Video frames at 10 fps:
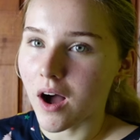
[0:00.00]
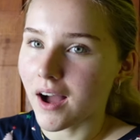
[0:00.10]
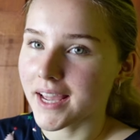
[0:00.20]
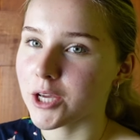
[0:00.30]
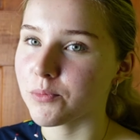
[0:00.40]

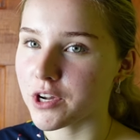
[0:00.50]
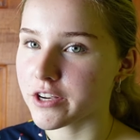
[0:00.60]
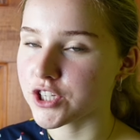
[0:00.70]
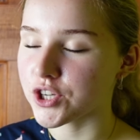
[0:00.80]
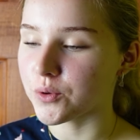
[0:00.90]
I am
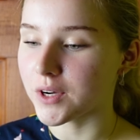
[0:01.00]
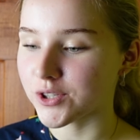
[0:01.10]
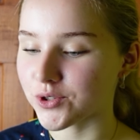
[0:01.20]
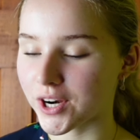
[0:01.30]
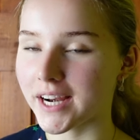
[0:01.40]
going to
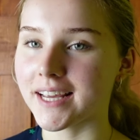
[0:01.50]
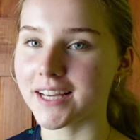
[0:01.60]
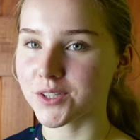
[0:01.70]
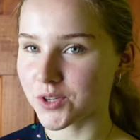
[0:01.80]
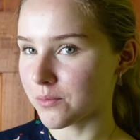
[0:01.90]

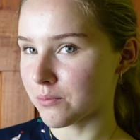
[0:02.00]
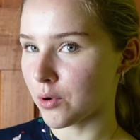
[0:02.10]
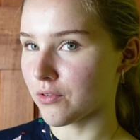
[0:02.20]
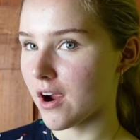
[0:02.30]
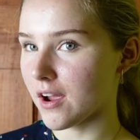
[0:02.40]
Australia
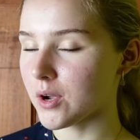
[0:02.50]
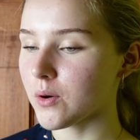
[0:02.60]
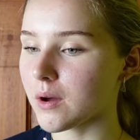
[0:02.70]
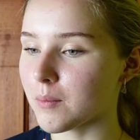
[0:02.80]
tomorrow.